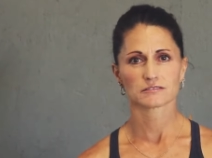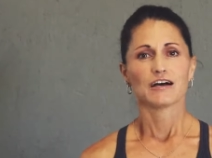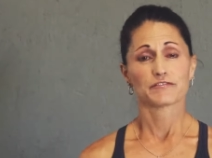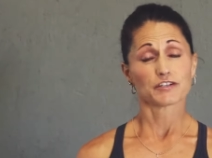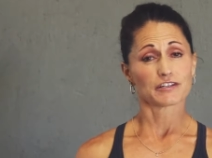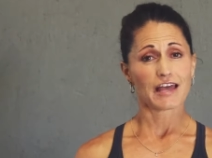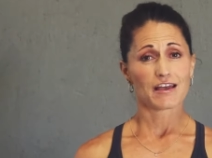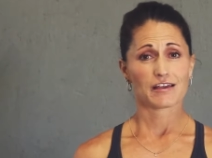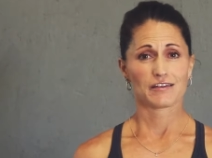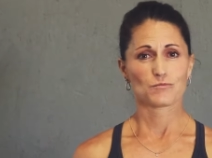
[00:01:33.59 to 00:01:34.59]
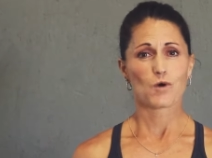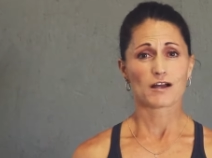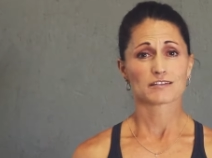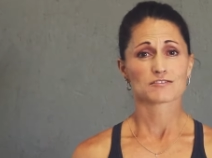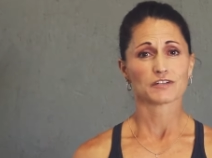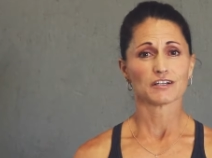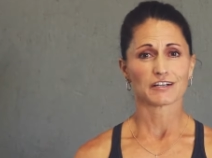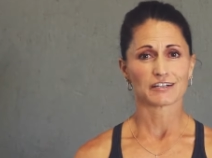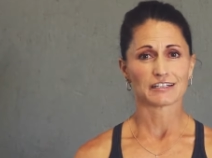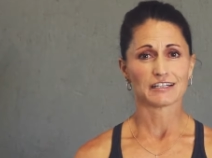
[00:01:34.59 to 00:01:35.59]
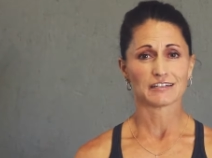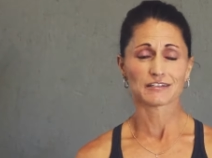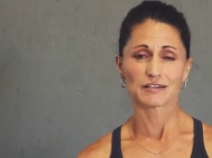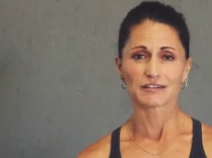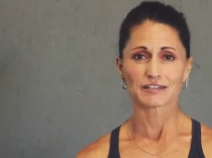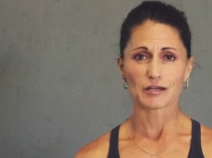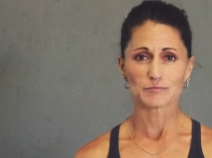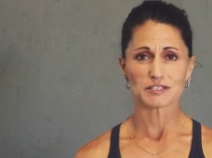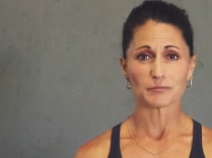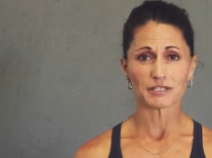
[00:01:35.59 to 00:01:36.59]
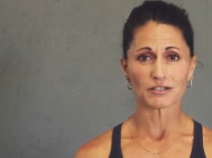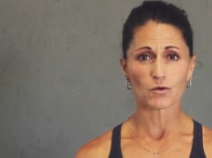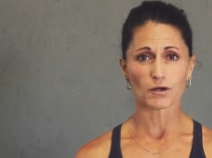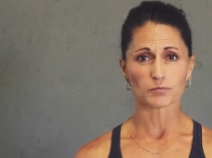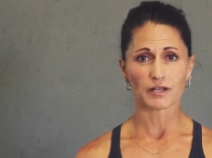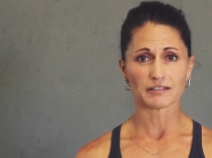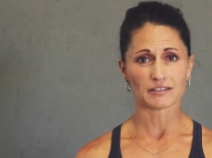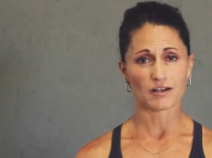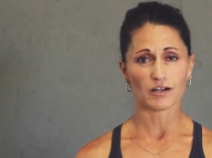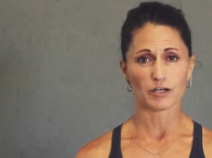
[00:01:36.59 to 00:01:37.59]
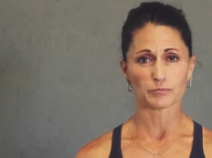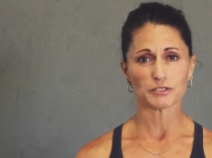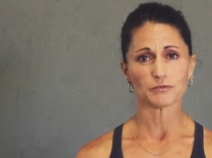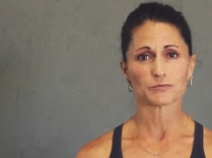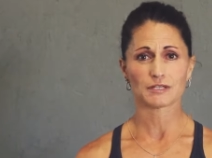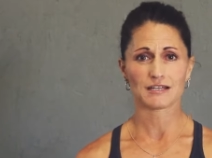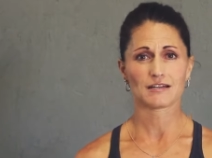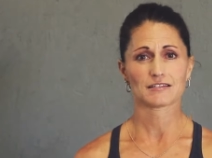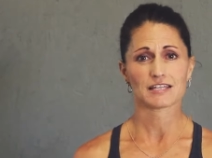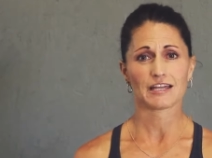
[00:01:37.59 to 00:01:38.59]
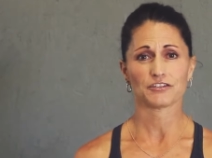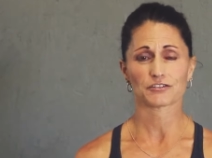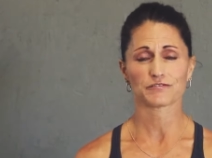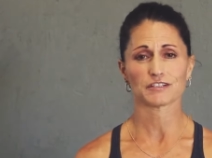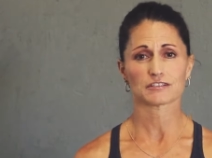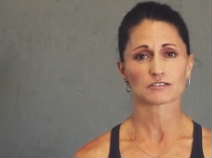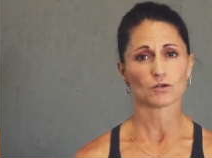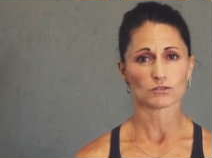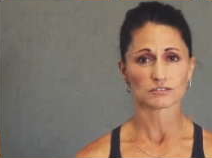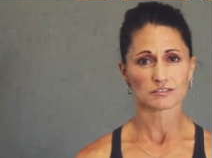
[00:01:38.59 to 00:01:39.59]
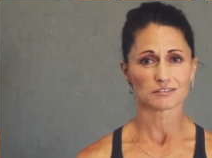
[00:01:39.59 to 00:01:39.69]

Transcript: If you're in that Watkinsville area, come see me at Blend, and I'll help you attain your fitness goals.